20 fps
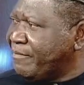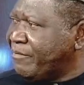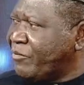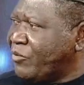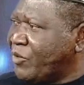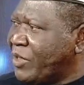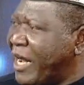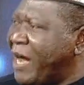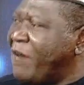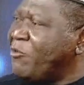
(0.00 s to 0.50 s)

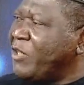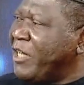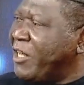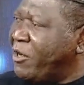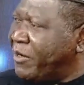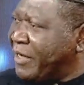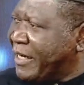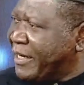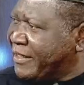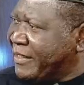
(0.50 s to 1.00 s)
how do they
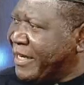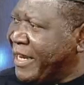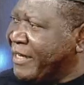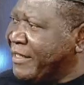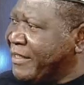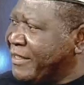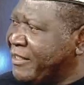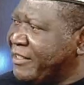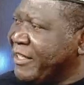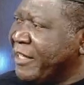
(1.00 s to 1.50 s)
understand
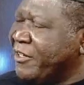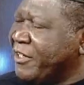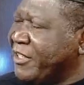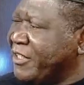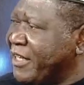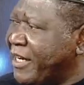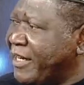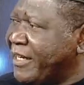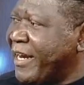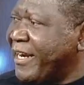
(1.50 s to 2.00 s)
these
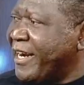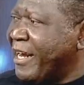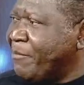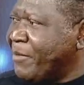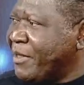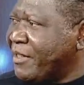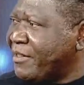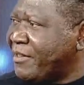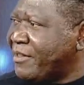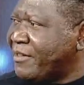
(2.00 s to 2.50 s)
generational
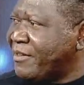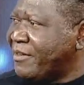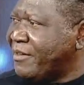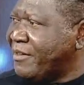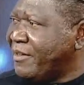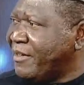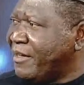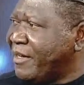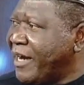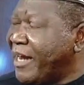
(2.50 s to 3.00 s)
dynamics?
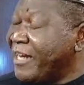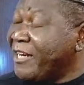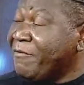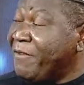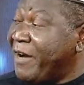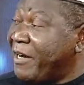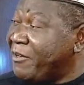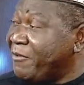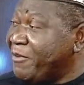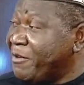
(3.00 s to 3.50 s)
And the
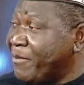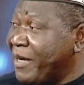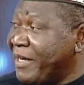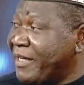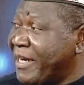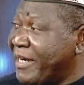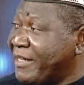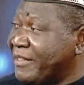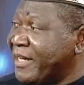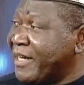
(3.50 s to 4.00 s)
fact of the matter
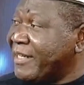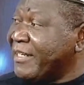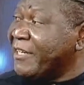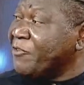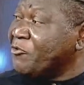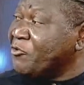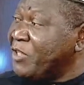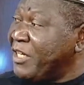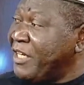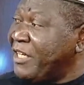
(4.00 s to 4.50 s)
is that they
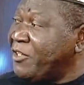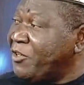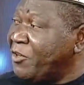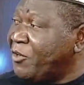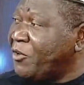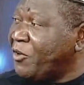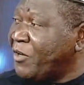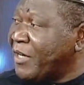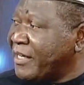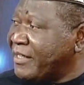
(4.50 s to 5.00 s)
really don't
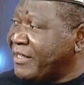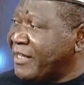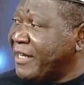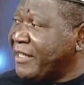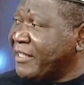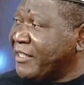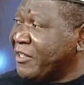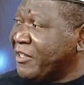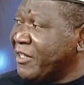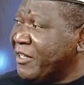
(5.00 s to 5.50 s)
understand
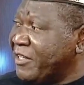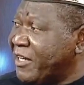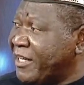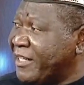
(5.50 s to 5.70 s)
the generational